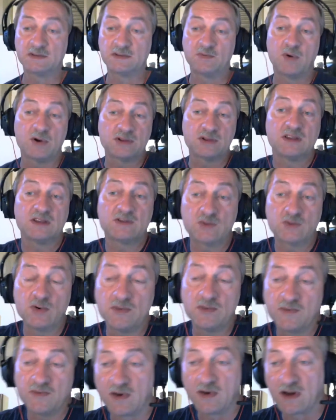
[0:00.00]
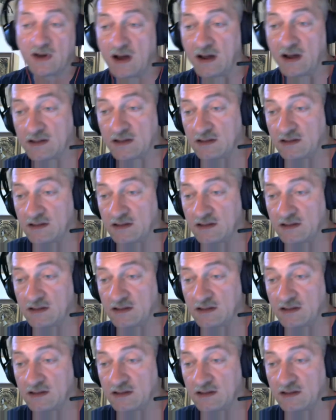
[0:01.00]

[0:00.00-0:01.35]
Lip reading: Sport is good for heart.